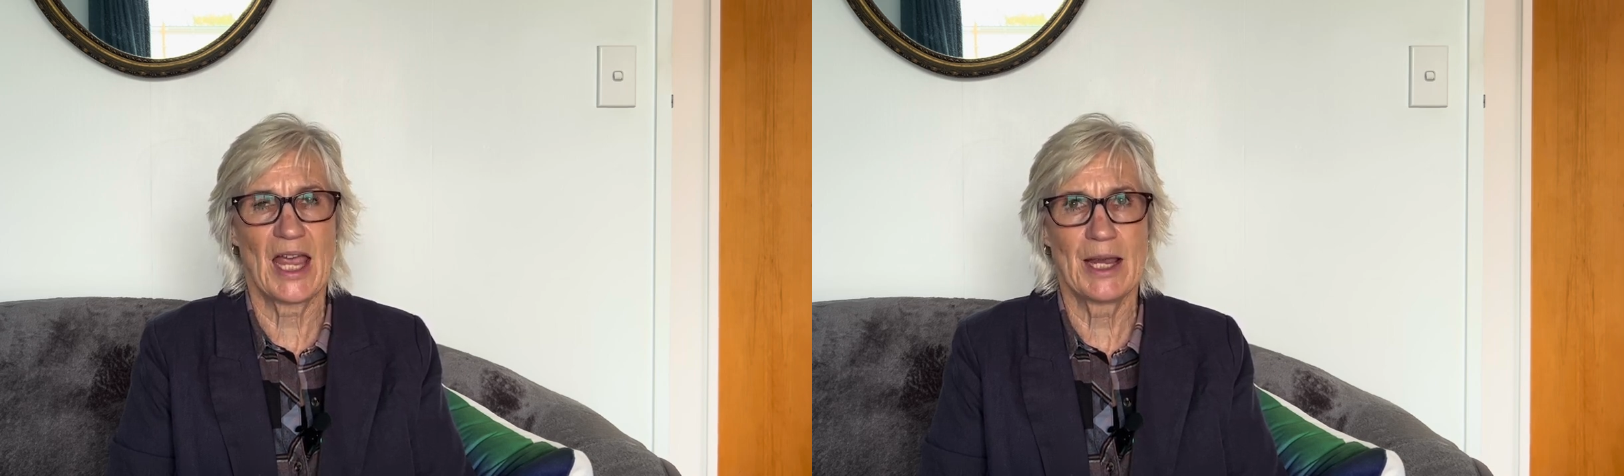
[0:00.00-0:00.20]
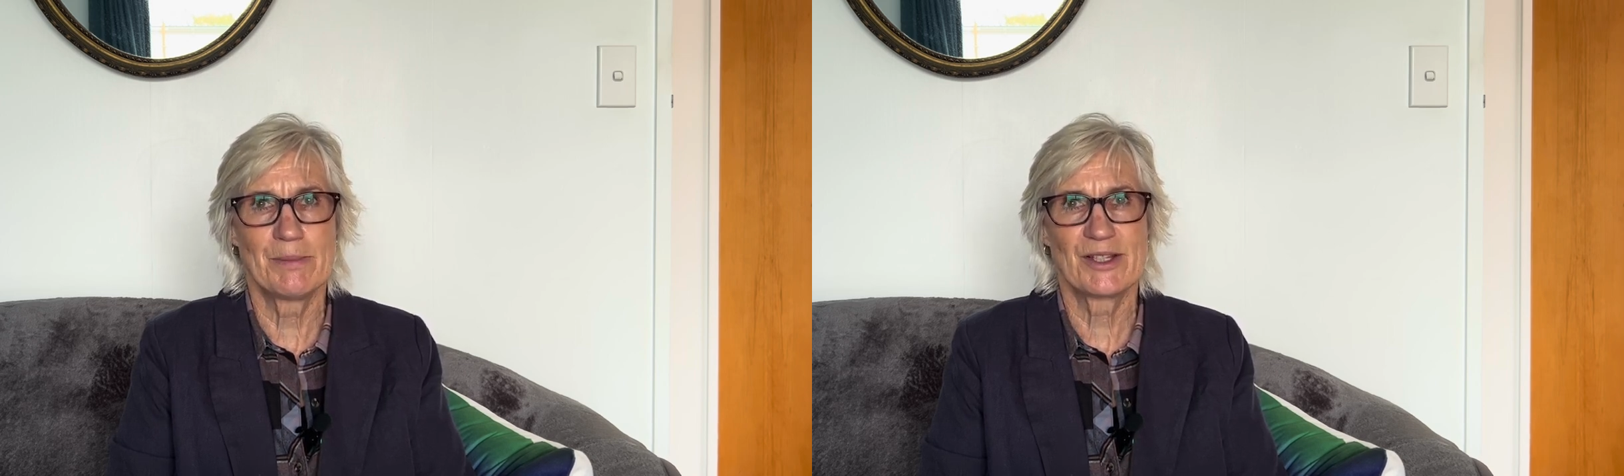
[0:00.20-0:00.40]

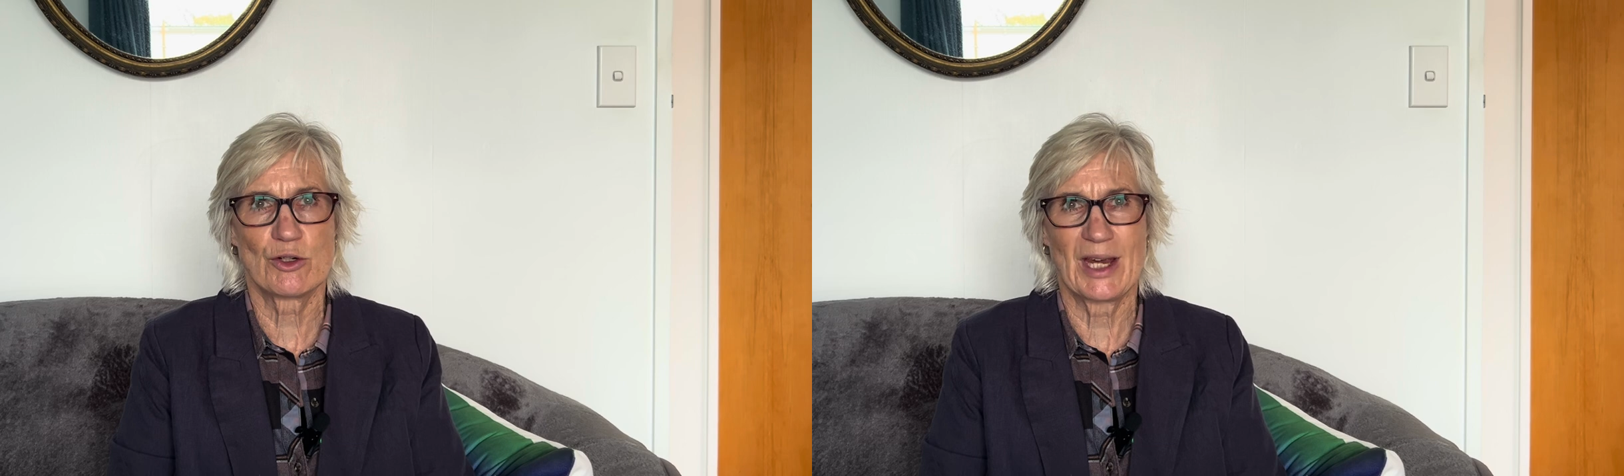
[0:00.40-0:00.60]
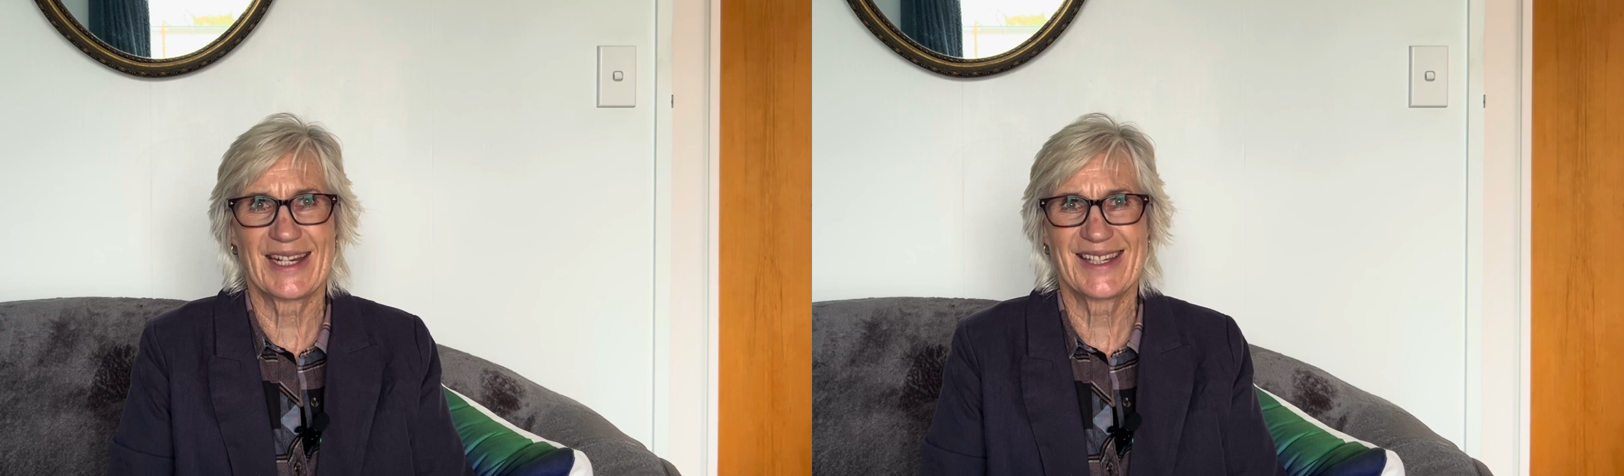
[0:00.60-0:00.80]

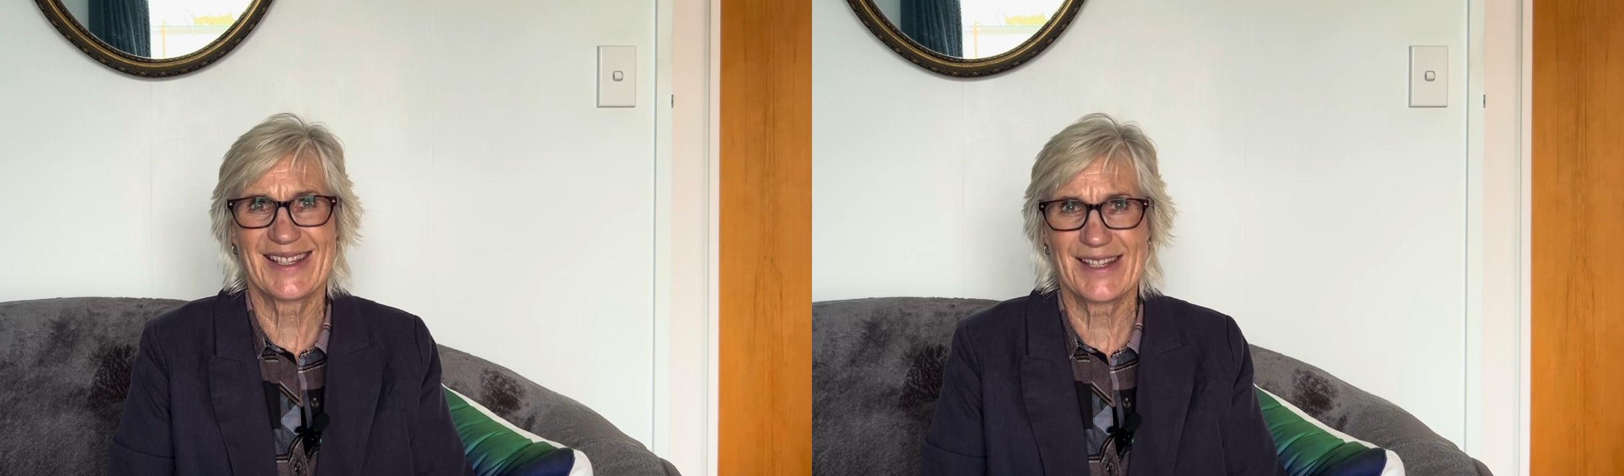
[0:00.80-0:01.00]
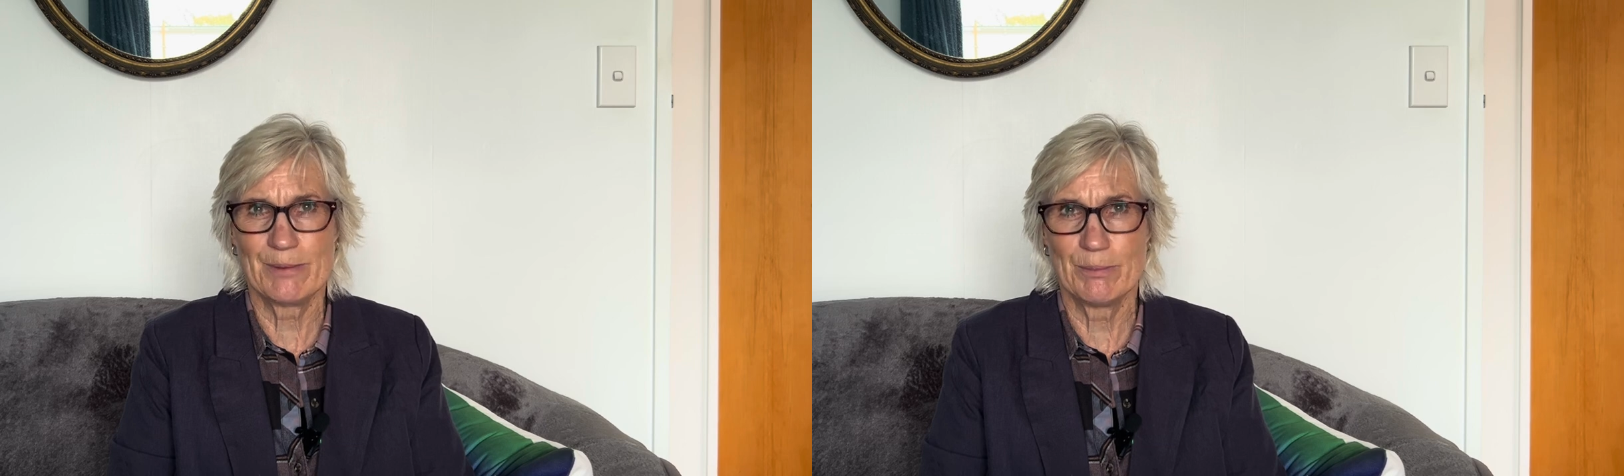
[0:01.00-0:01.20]
abstract
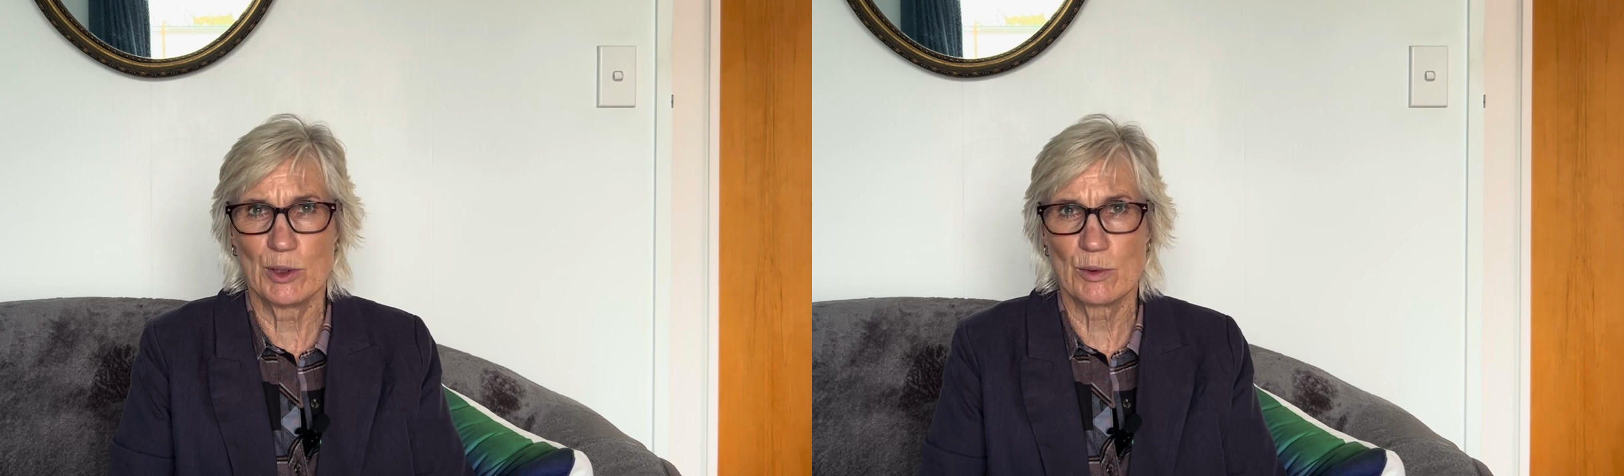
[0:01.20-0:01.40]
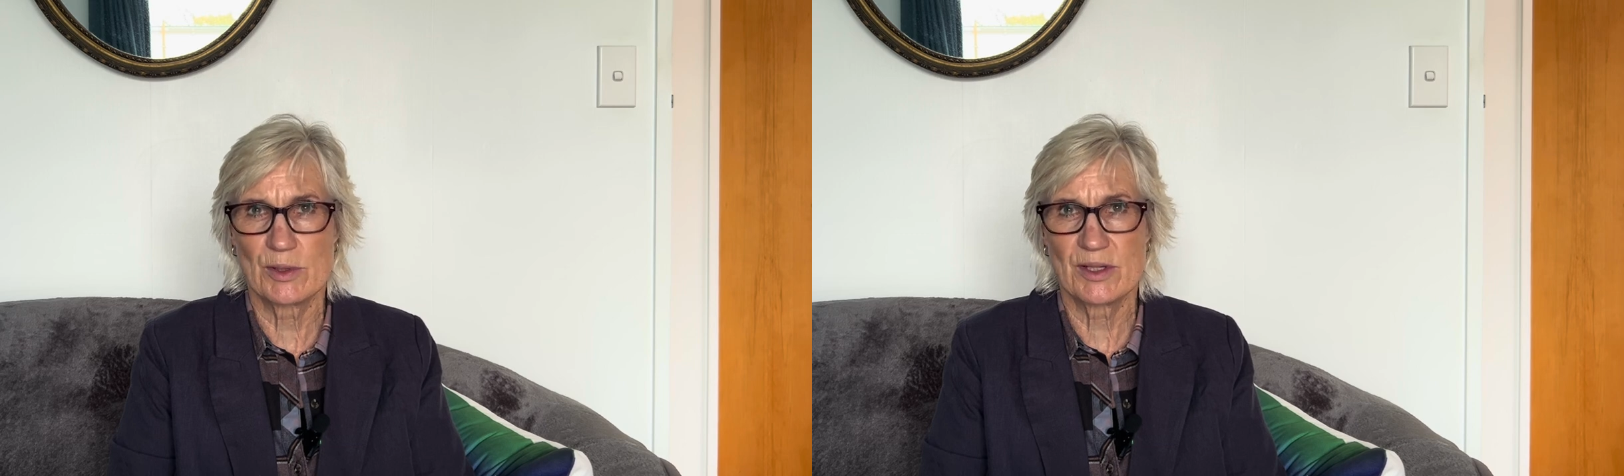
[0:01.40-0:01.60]

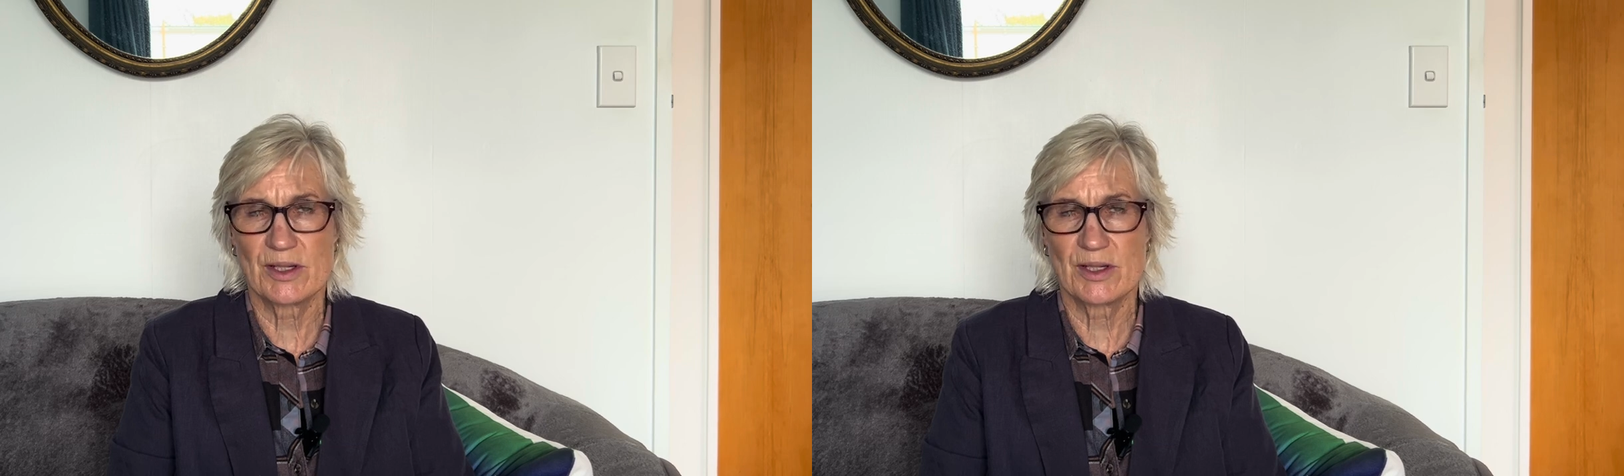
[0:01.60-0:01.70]
symbols.